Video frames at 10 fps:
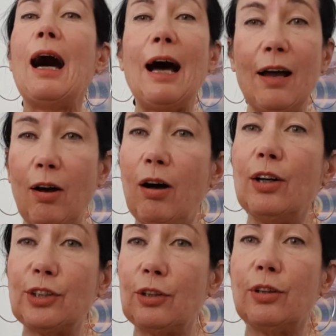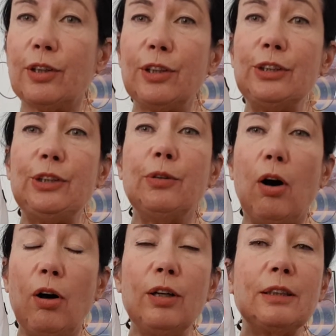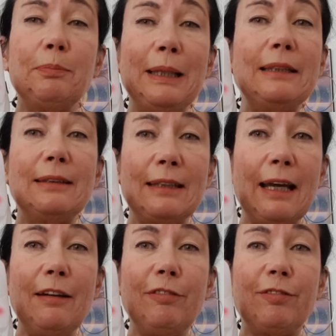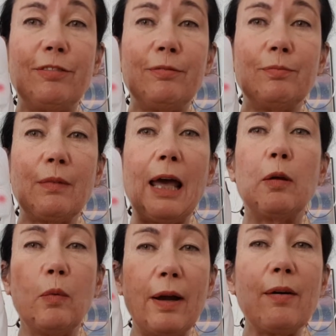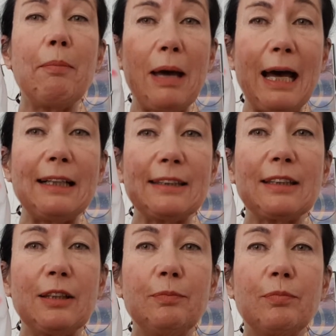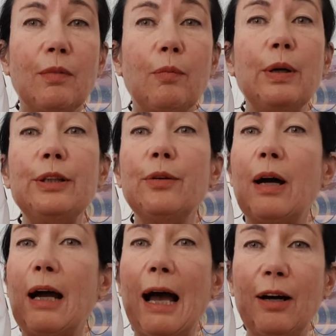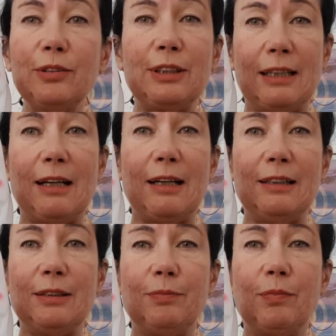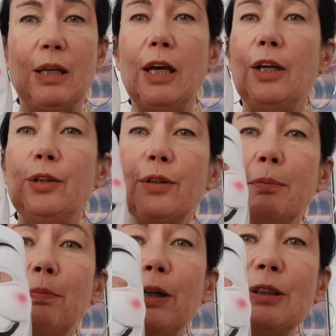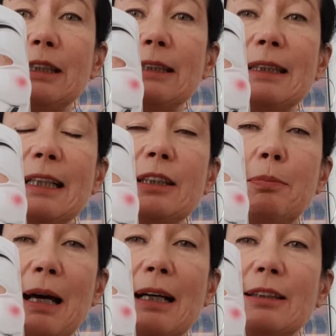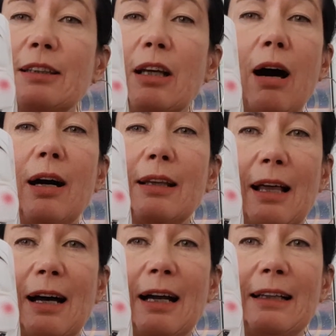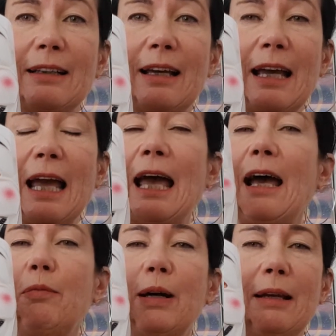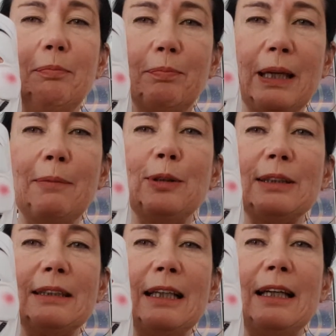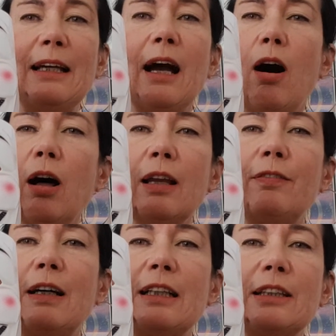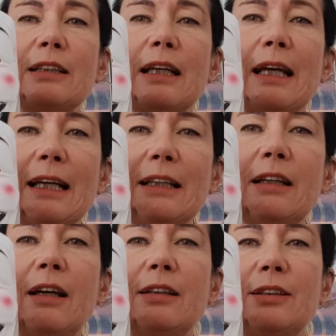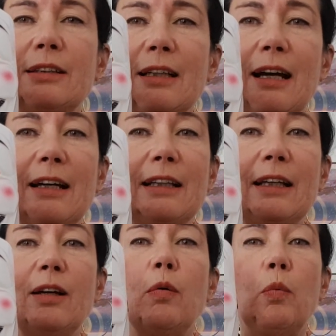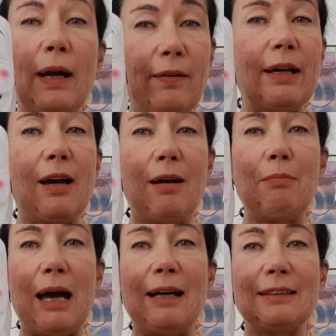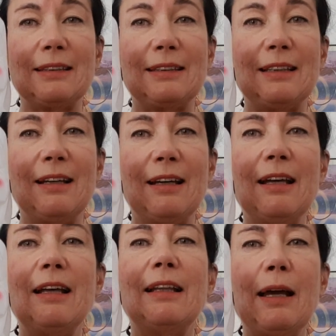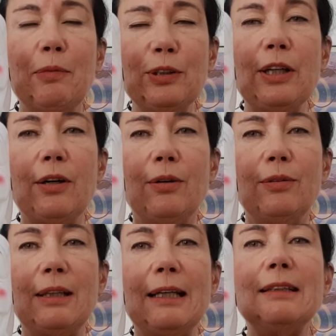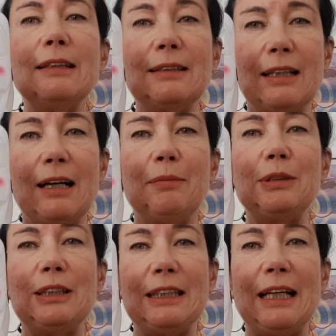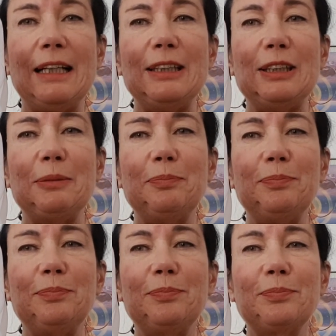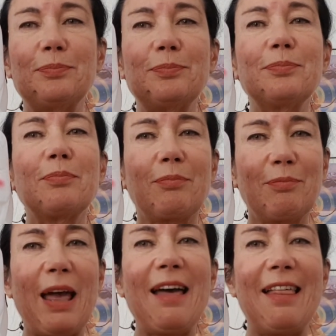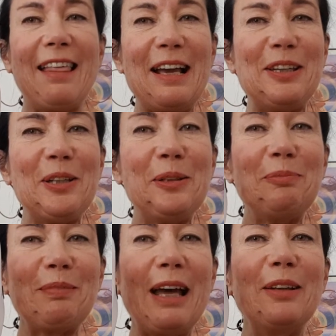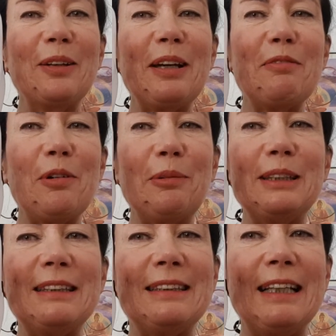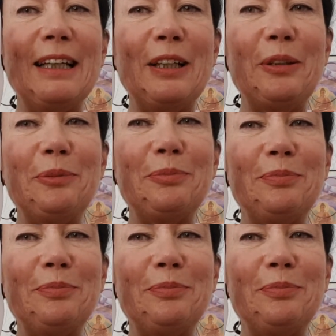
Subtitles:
I also urge you all to be safe and wear a mask when you are outside. You can purchase these masks online, and when people see all of us in society wearing our masks, they will know that it is time to change. Thank you, and looking forward to seeing you.